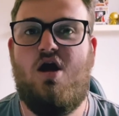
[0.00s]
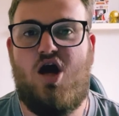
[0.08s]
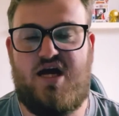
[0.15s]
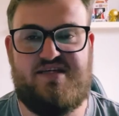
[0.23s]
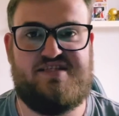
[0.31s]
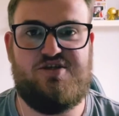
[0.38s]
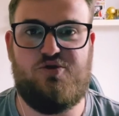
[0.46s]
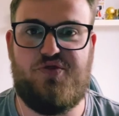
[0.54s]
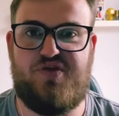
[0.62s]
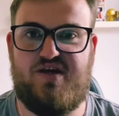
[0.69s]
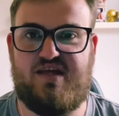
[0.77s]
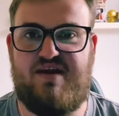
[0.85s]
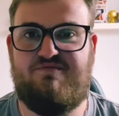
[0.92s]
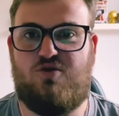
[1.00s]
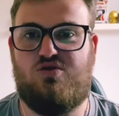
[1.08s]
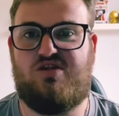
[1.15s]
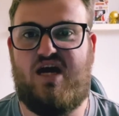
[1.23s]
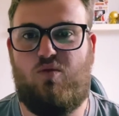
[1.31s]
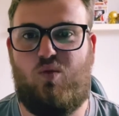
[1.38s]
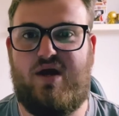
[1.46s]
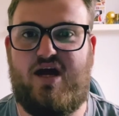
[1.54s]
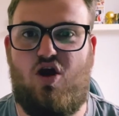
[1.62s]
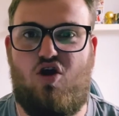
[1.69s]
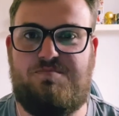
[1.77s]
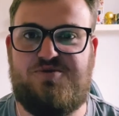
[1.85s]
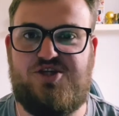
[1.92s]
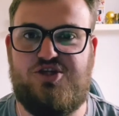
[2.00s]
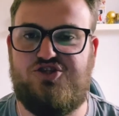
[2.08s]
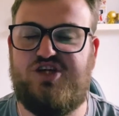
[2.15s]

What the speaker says: I still think they've got that wing option.